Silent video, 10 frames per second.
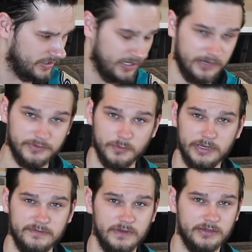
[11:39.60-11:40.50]
I have the
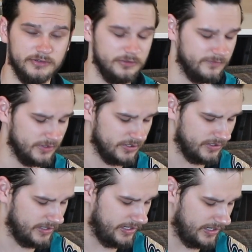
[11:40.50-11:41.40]
white
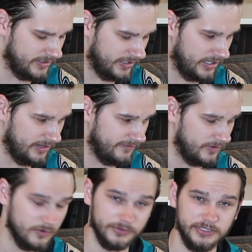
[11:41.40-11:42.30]
Vancouver and I have
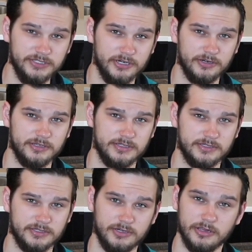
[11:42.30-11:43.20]
only dark
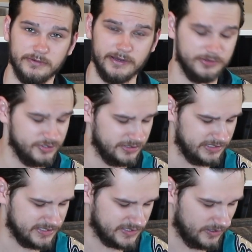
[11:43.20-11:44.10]
Colorado
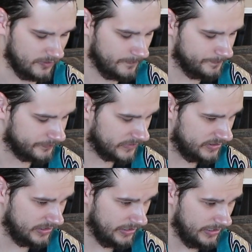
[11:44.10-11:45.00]
jerseys, so
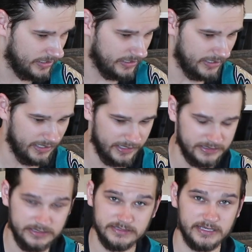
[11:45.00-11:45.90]
I
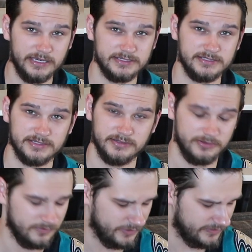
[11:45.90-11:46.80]
need to get
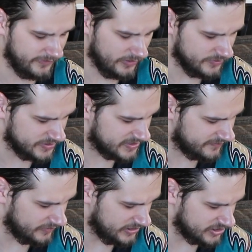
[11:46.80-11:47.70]
one of those
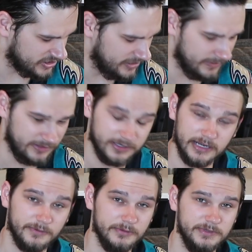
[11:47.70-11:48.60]
for each team, and then
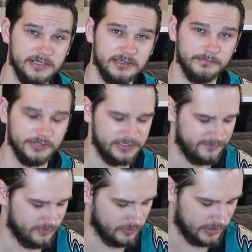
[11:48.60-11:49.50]
I will be
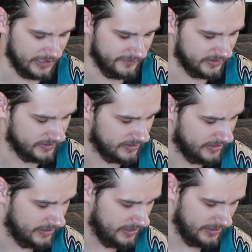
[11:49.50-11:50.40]
complete for having
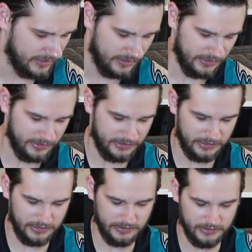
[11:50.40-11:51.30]

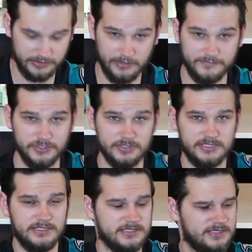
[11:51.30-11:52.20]
uh, enough
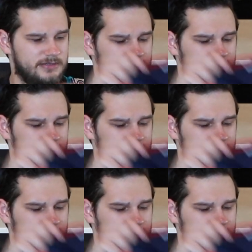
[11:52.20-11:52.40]
jerseys